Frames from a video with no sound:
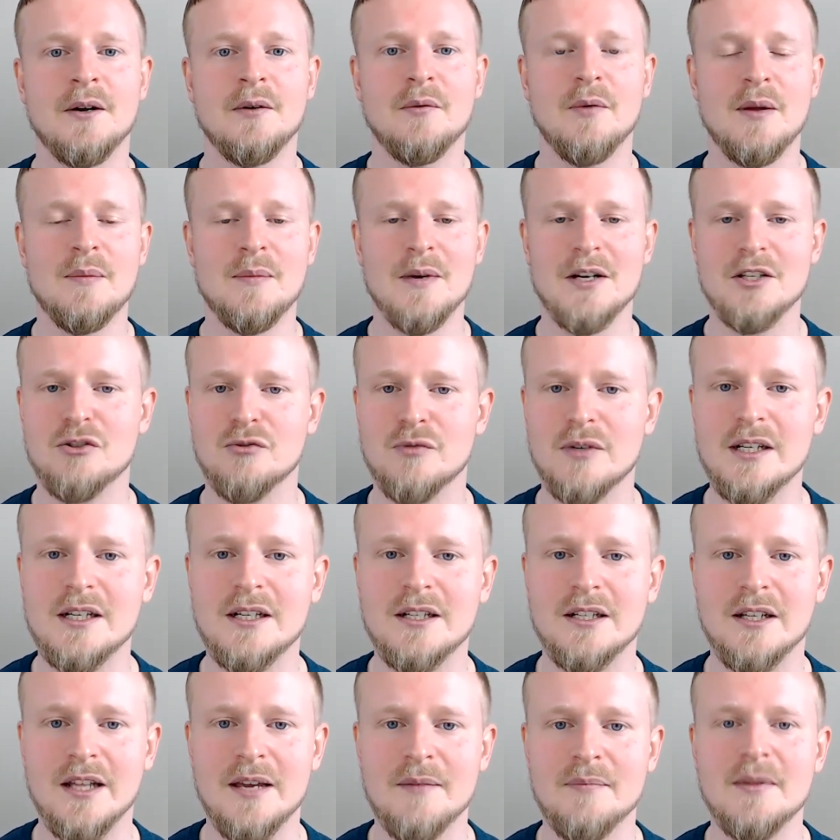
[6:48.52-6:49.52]
We must
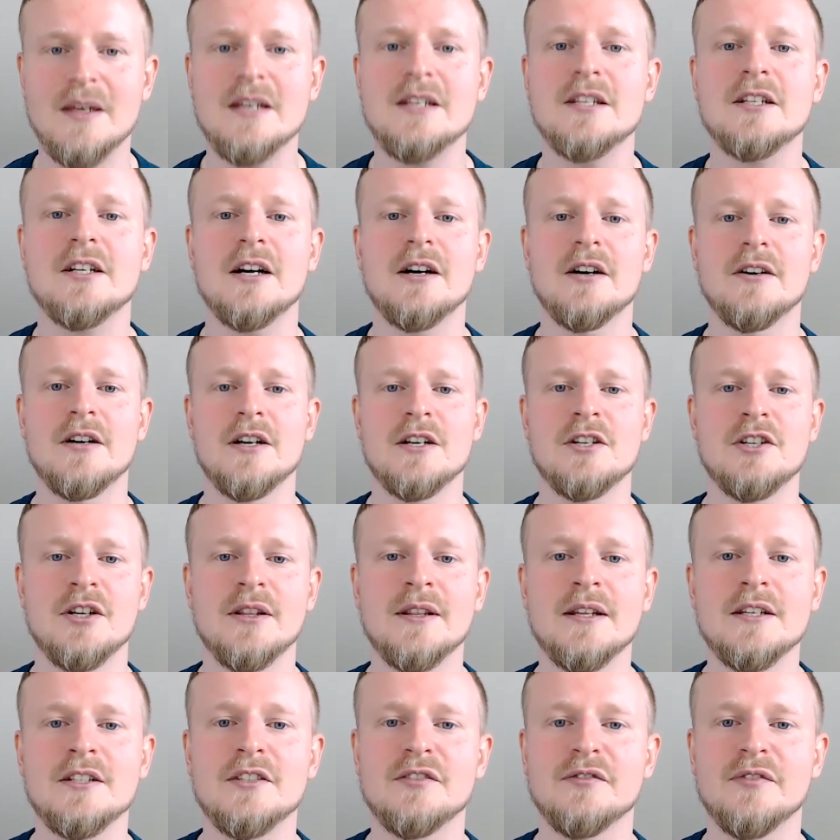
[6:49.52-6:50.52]
reclaim this courage
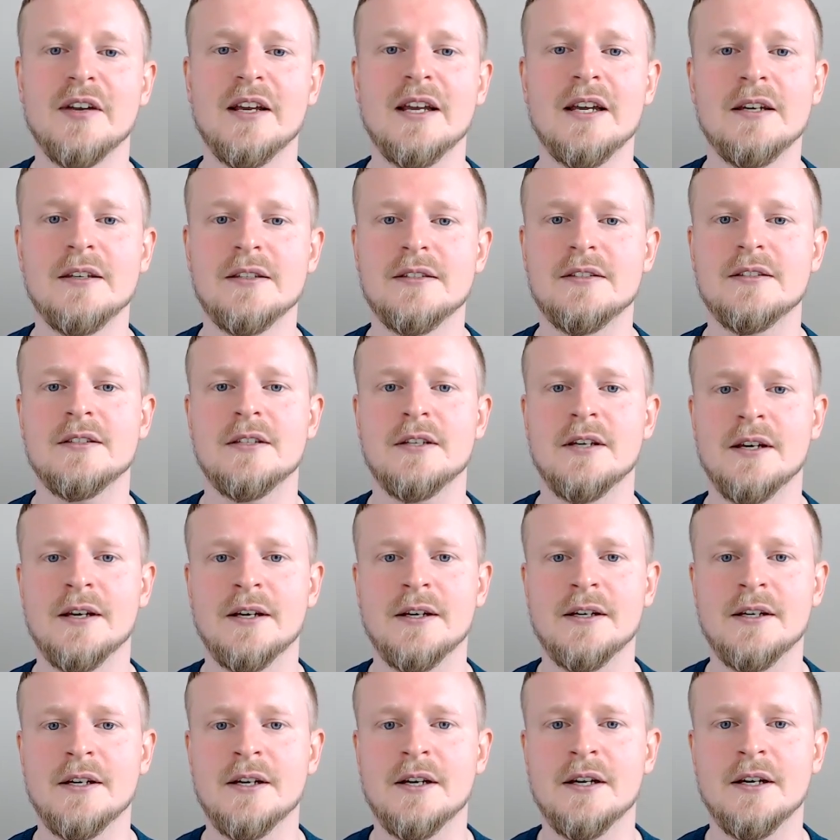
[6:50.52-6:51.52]
and this faith.
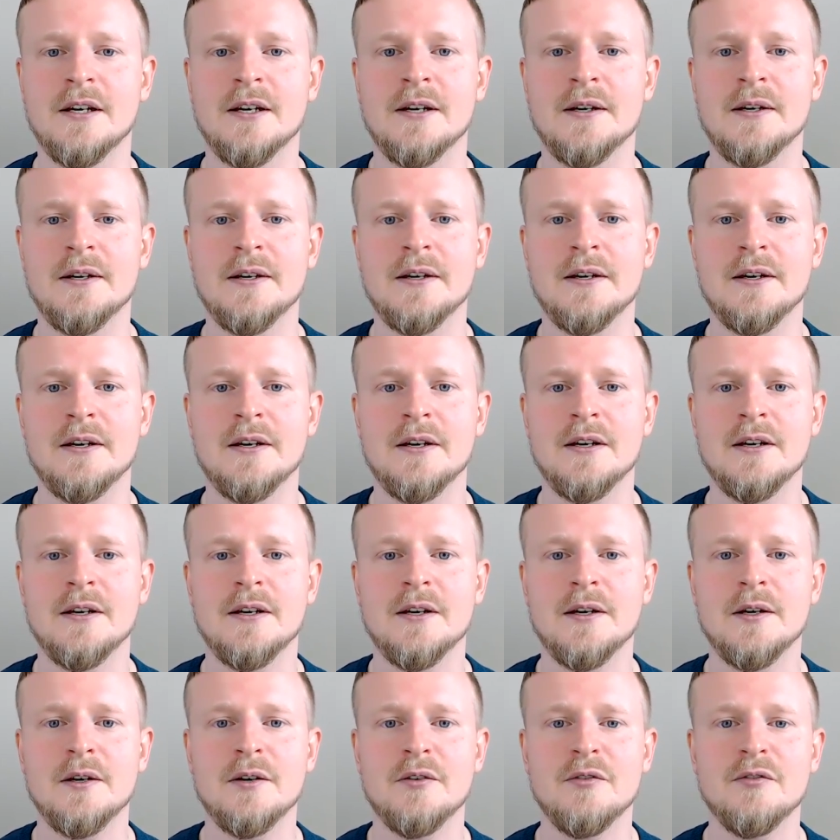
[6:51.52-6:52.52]

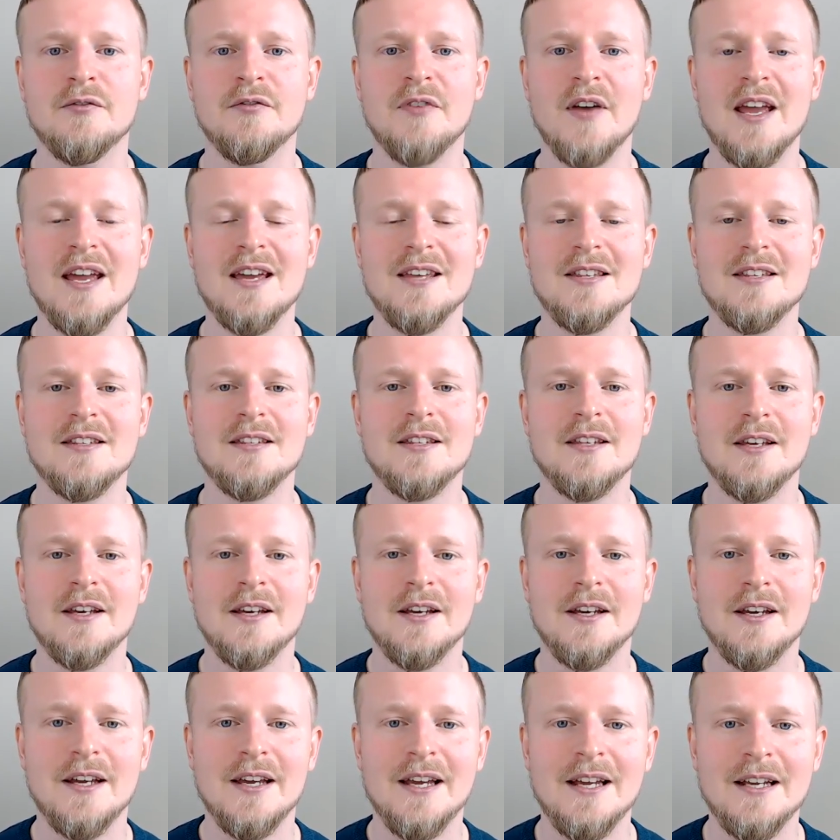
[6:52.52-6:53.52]
Faith
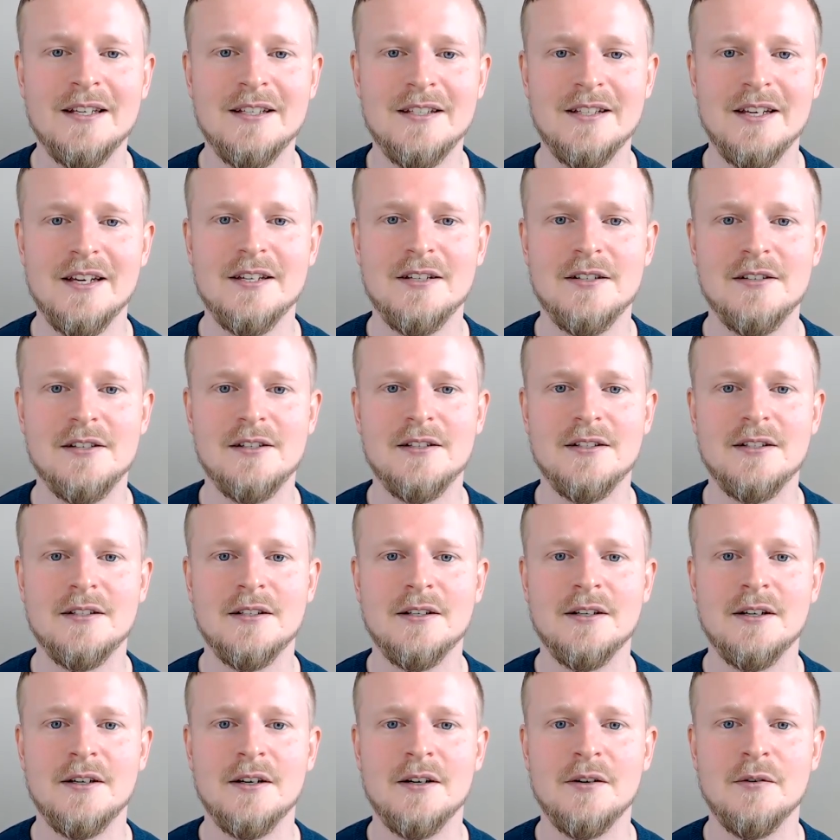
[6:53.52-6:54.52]

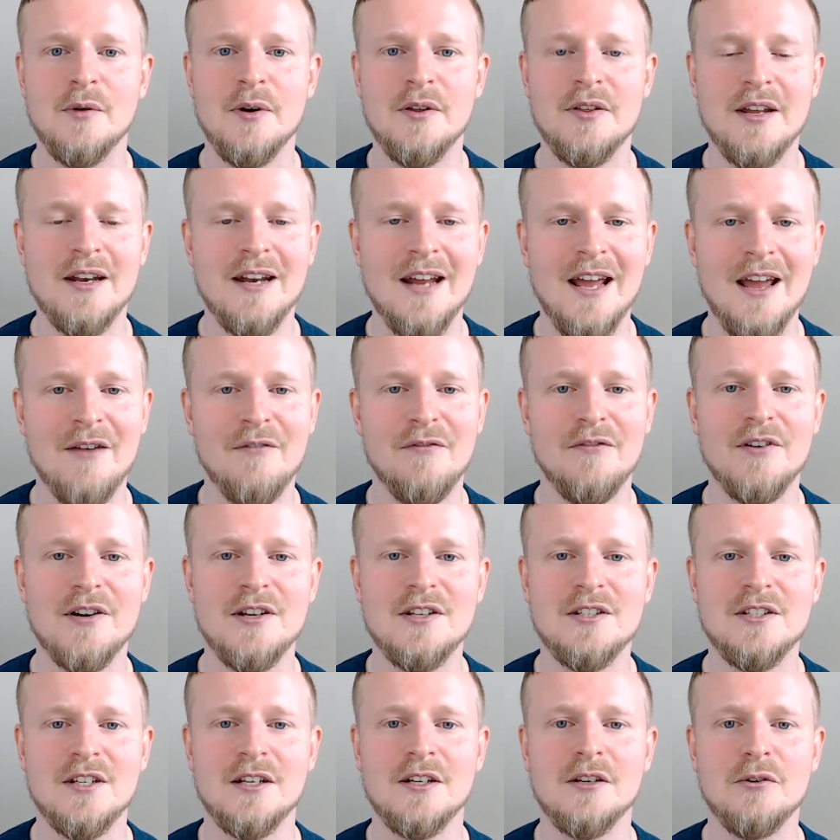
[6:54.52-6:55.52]
exists within every
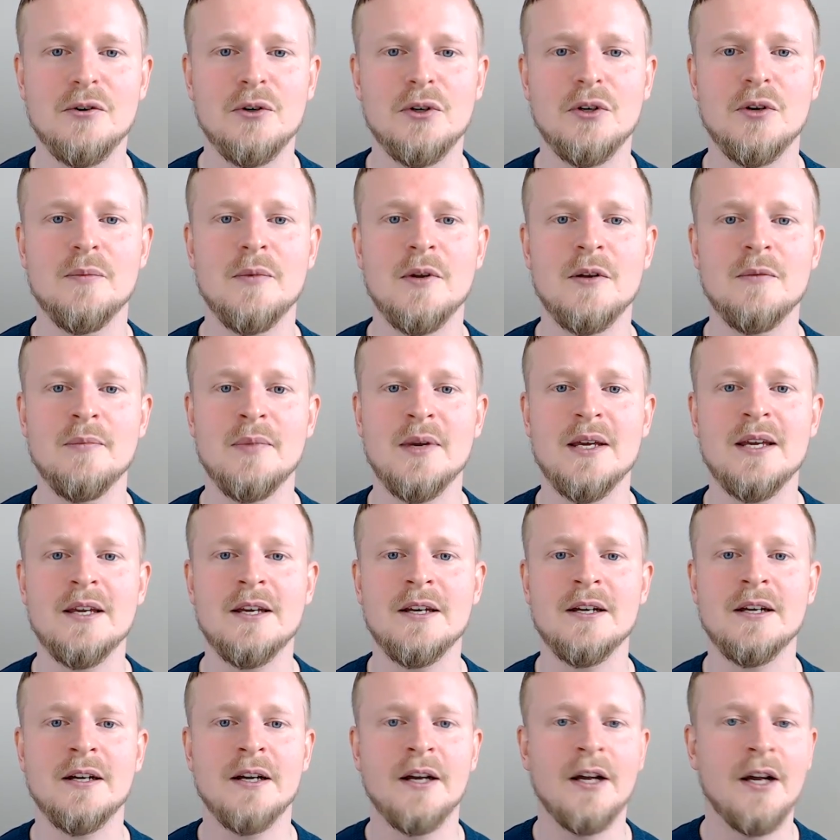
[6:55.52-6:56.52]
single human
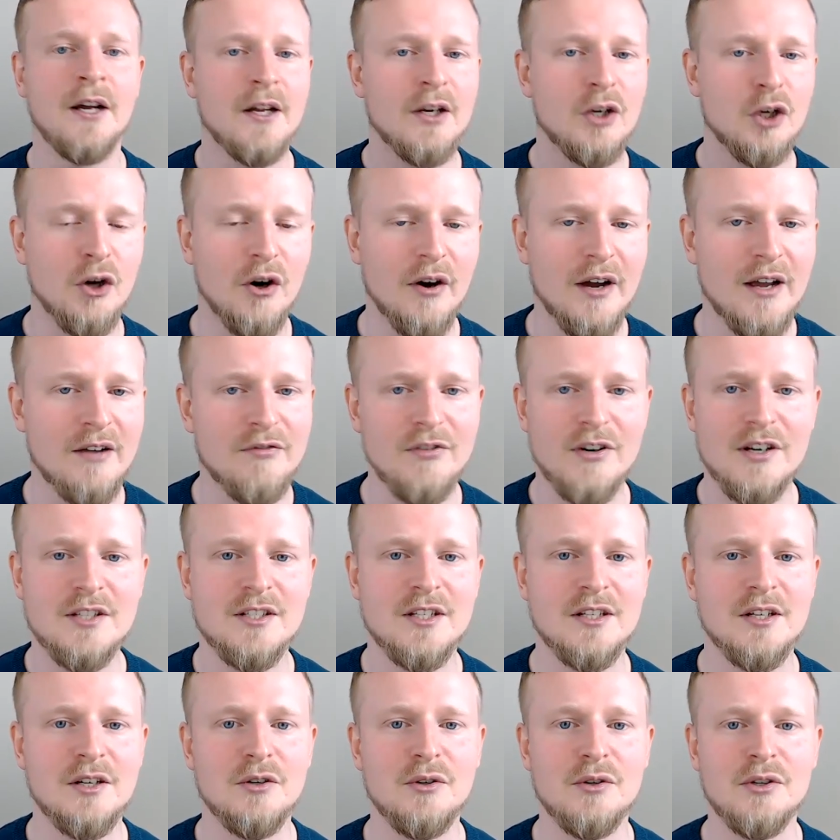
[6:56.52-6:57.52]
being. Not every
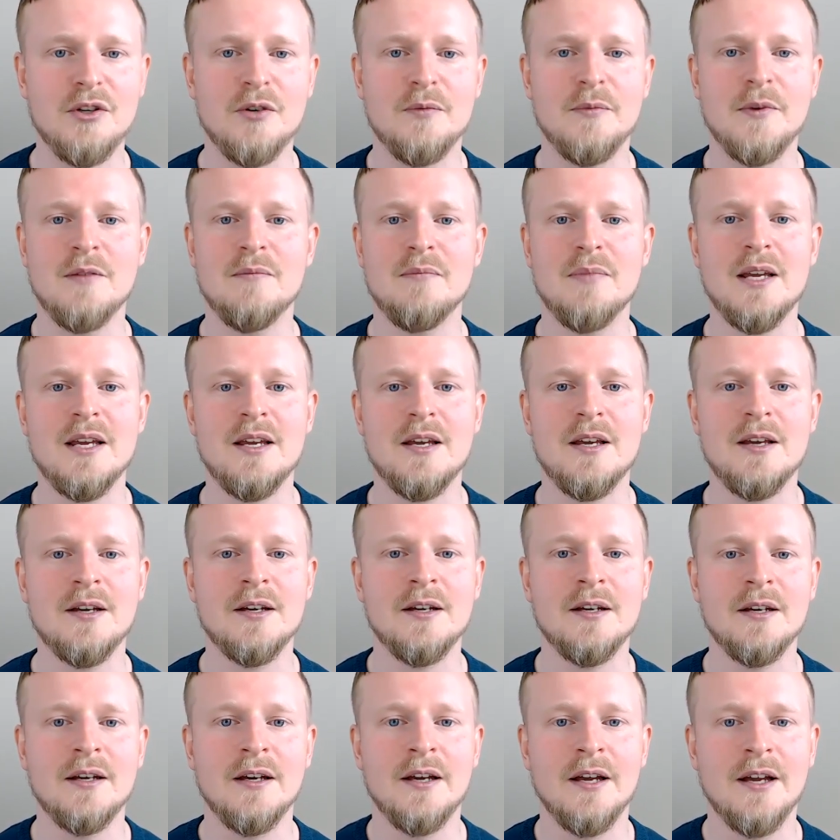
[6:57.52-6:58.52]
single human
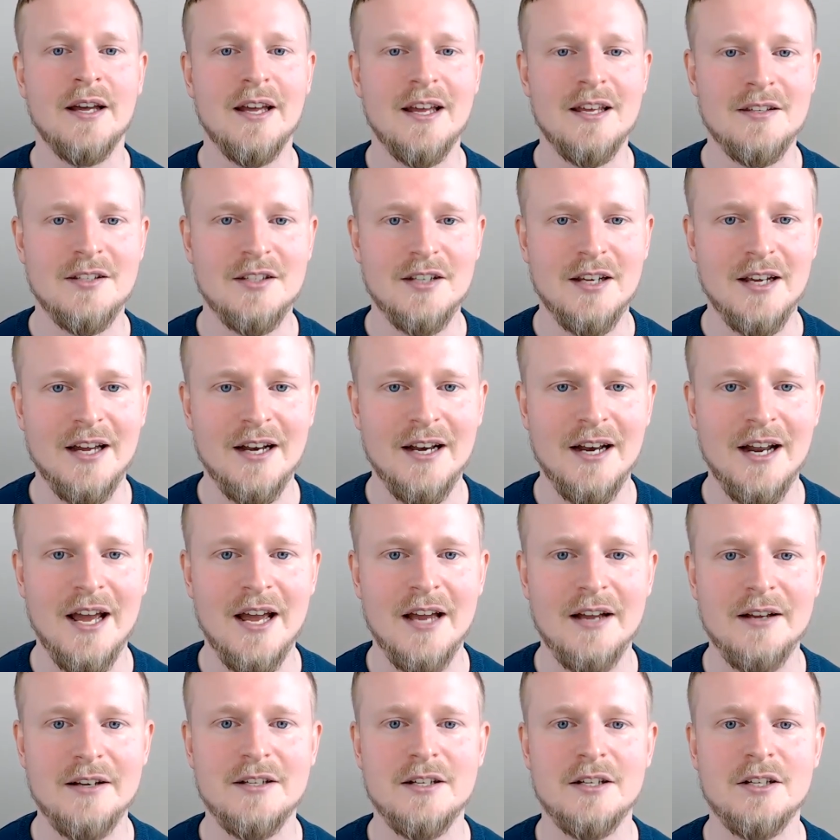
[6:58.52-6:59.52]
being is
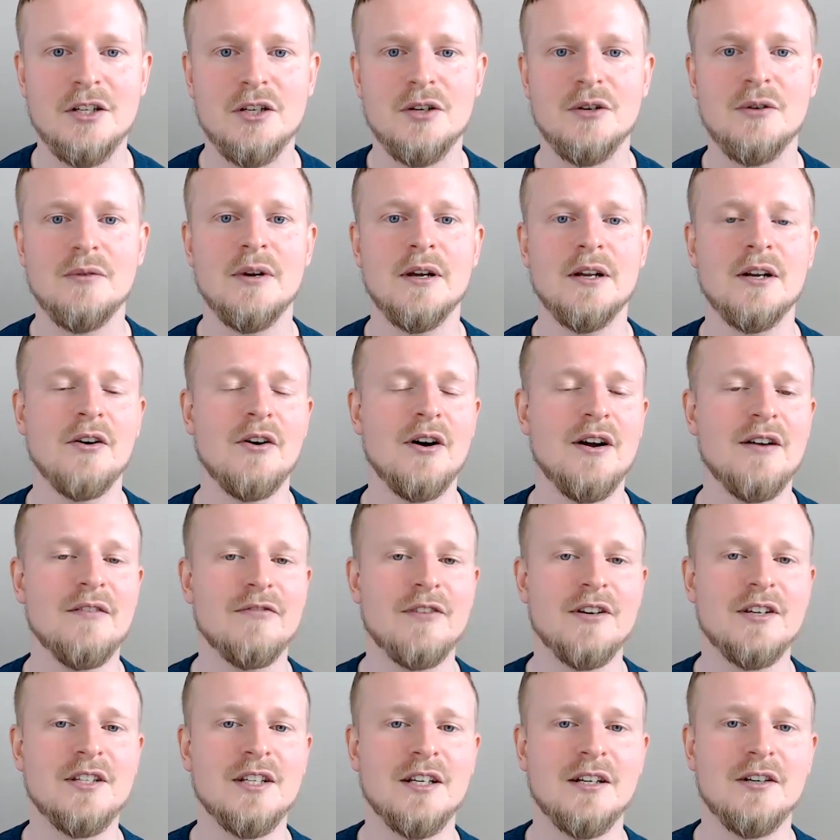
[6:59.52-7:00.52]
connected to it. Not
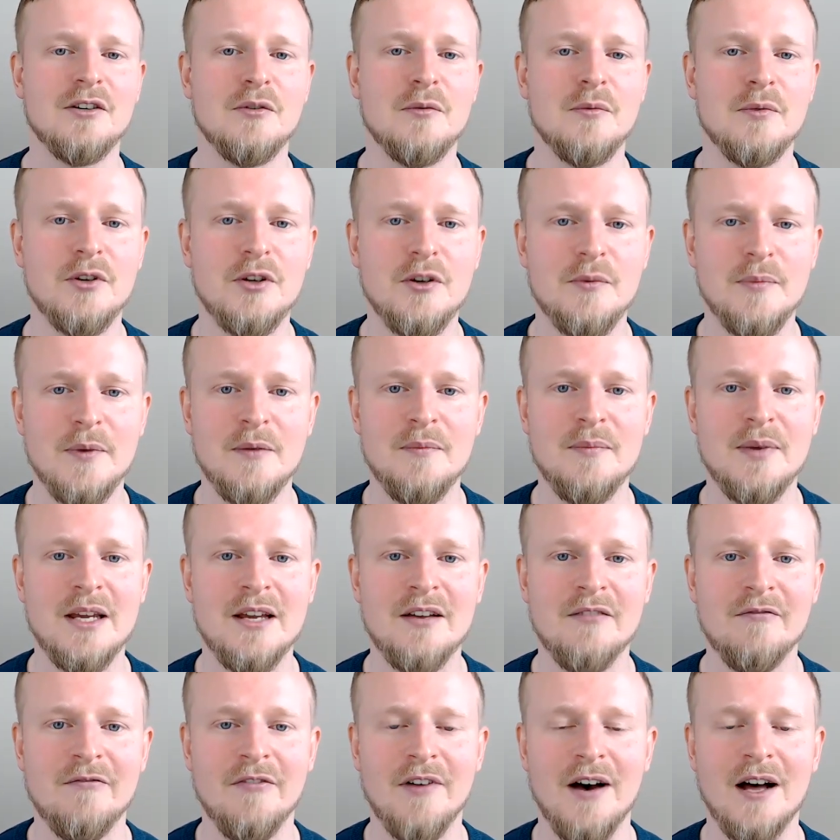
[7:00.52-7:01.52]
every single human
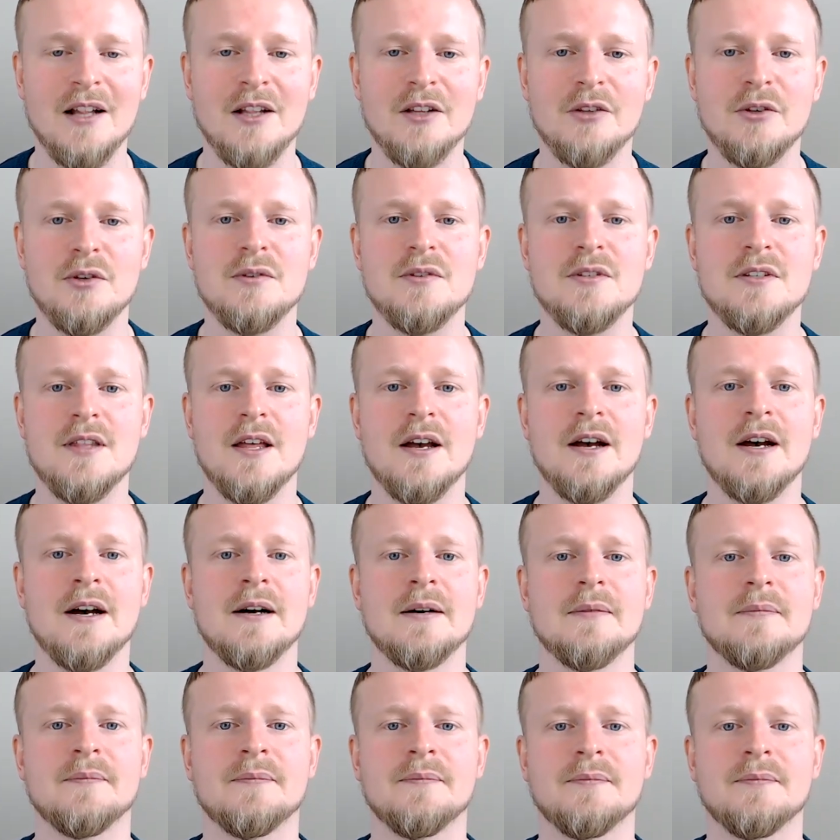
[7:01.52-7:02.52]
being values that.